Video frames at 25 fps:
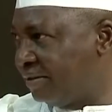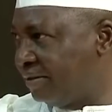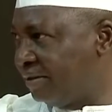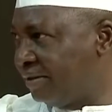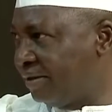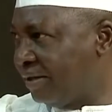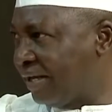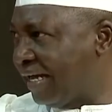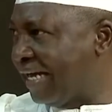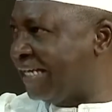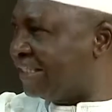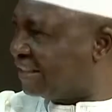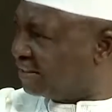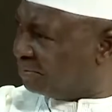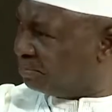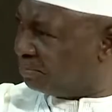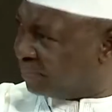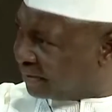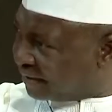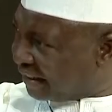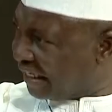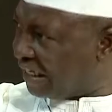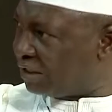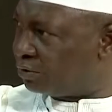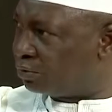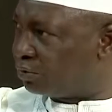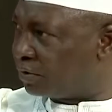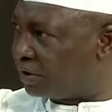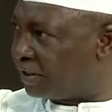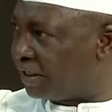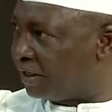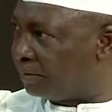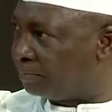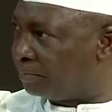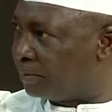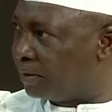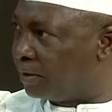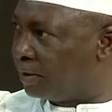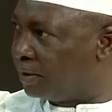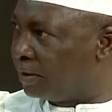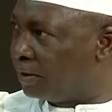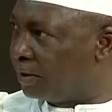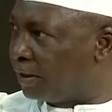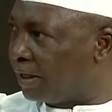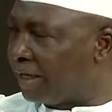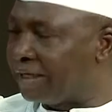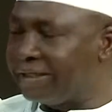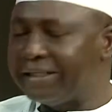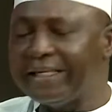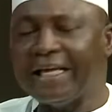I sympathize with them.
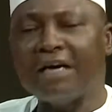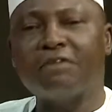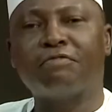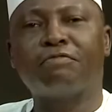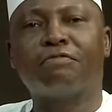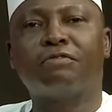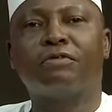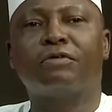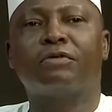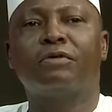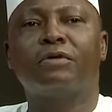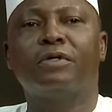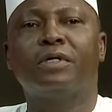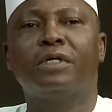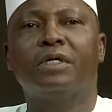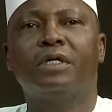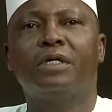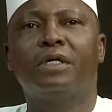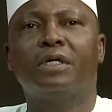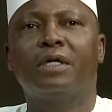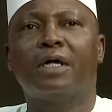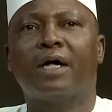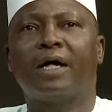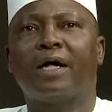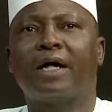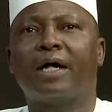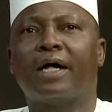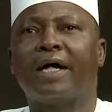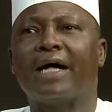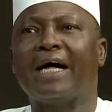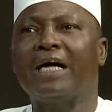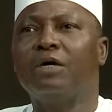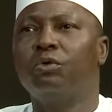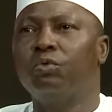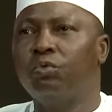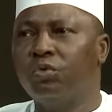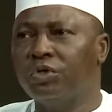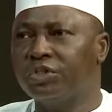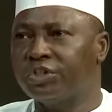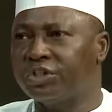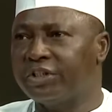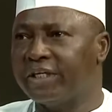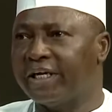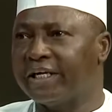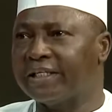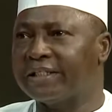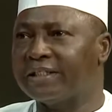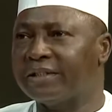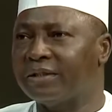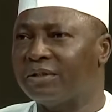And therefore, I wish
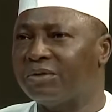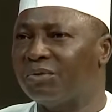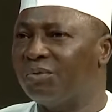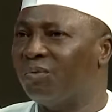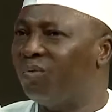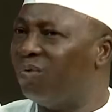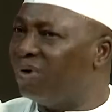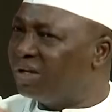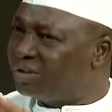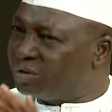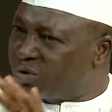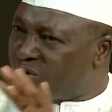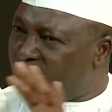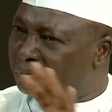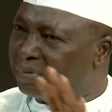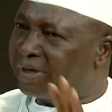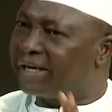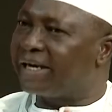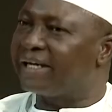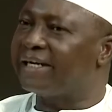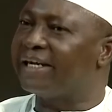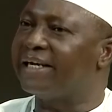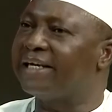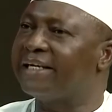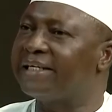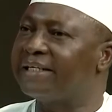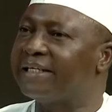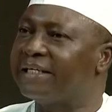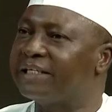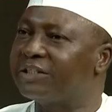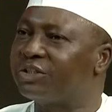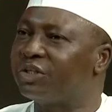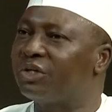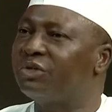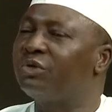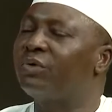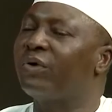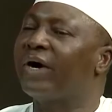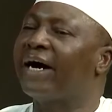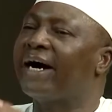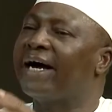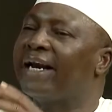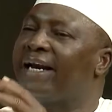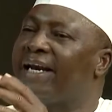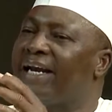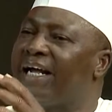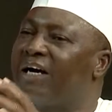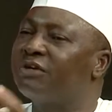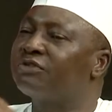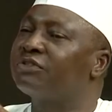that once you make an allegation, you
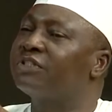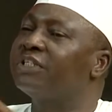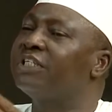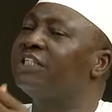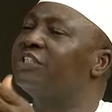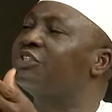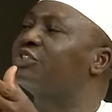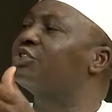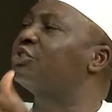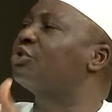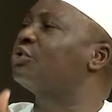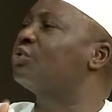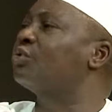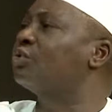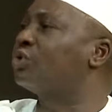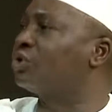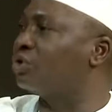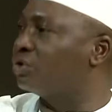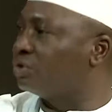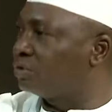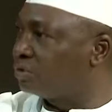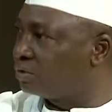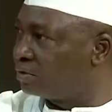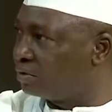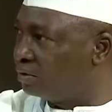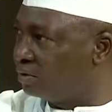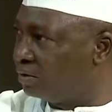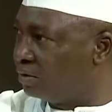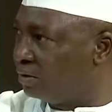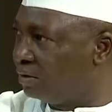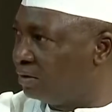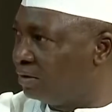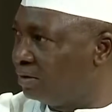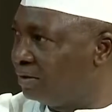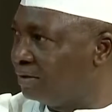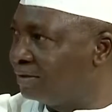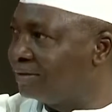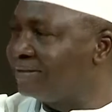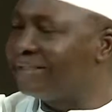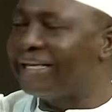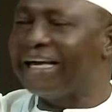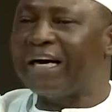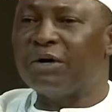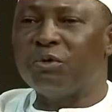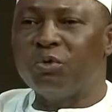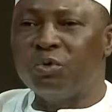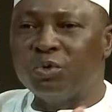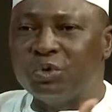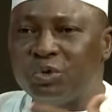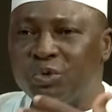allow the institutions that
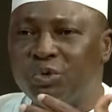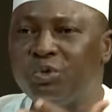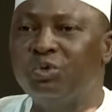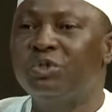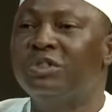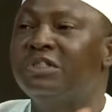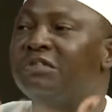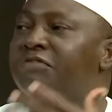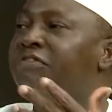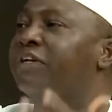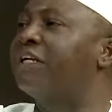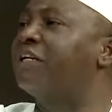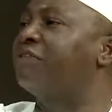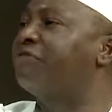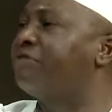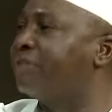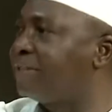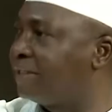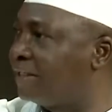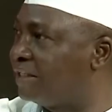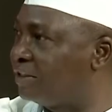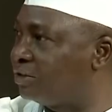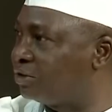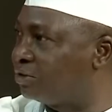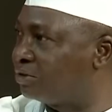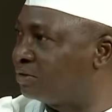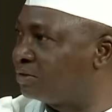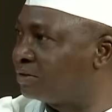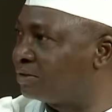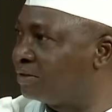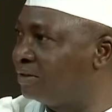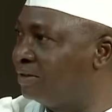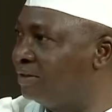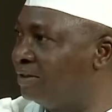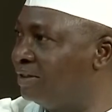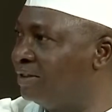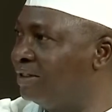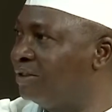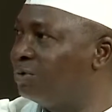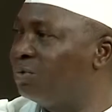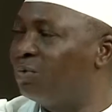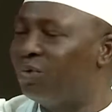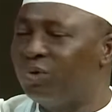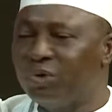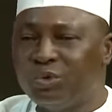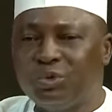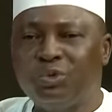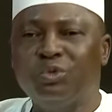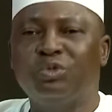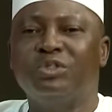will do the verifications, will
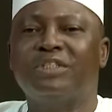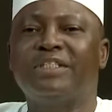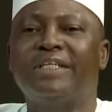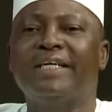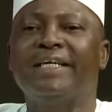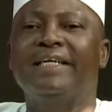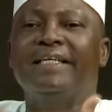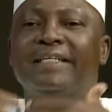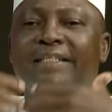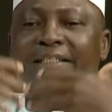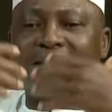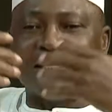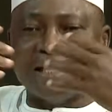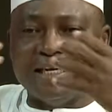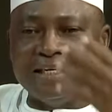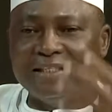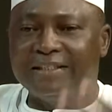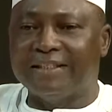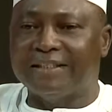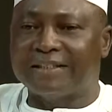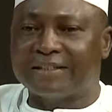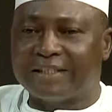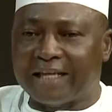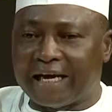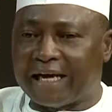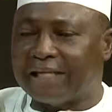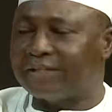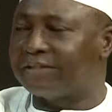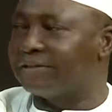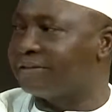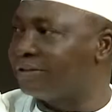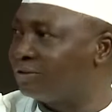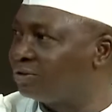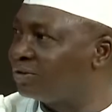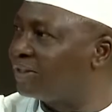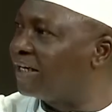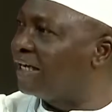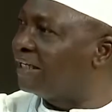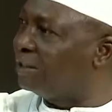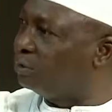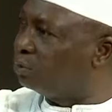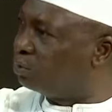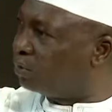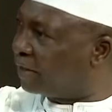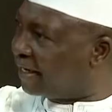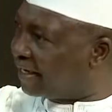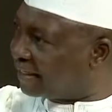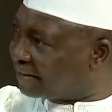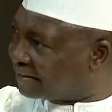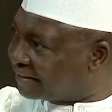do the intelligence gathering, so that you
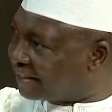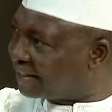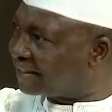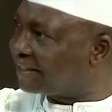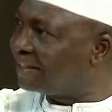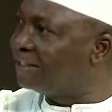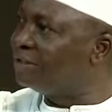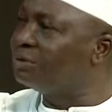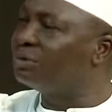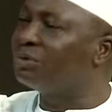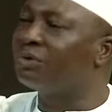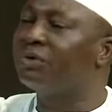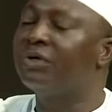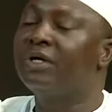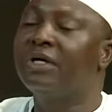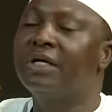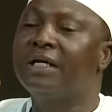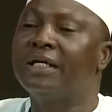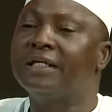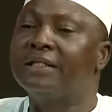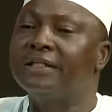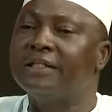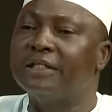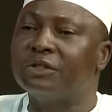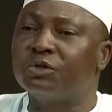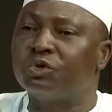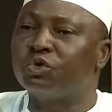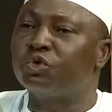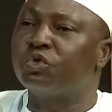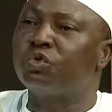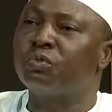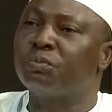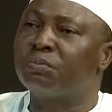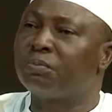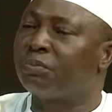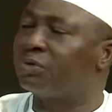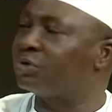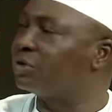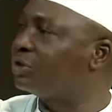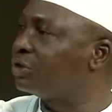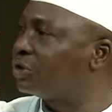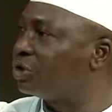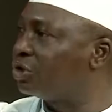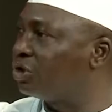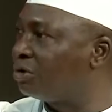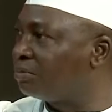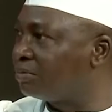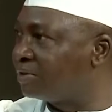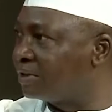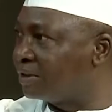exactly know the true position
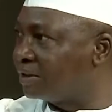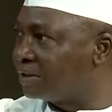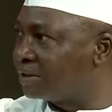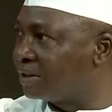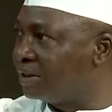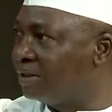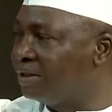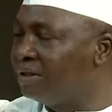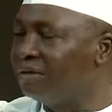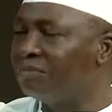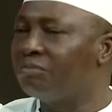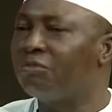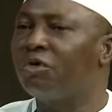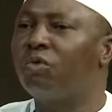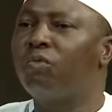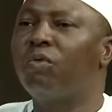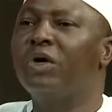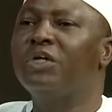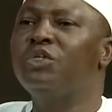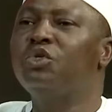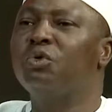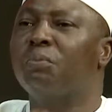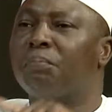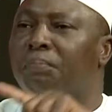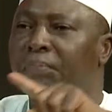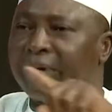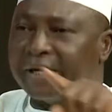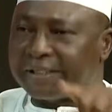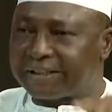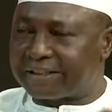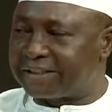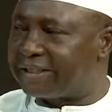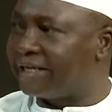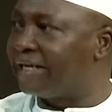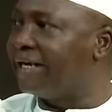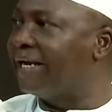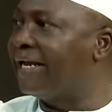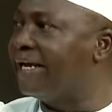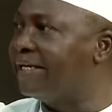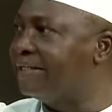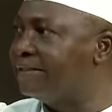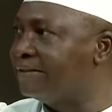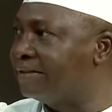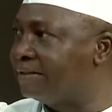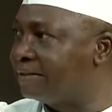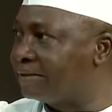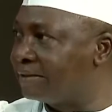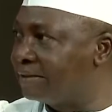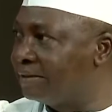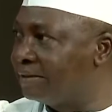of things. But when you personalize it,